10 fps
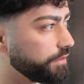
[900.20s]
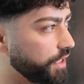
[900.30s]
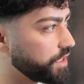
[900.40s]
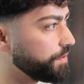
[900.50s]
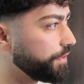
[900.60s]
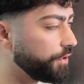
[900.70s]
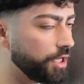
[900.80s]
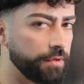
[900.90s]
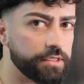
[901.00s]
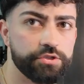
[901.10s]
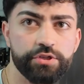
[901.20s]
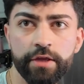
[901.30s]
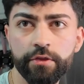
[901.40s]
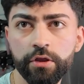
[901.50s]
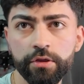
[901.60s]
It takes me 30 minutes to
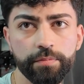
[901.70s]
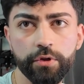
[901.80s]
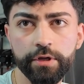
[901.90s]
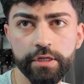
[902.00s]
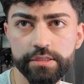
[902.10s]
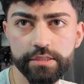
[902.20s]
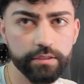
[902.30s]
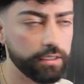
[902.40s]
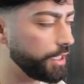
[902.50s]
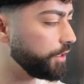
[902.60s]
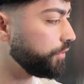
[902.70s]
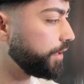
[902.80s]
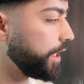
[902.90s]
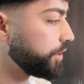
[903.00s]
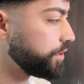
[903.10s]
train all the employees,
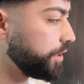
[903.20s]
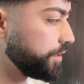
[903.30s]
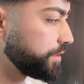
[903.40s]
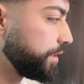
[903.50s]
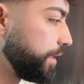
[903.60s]
and cashiers.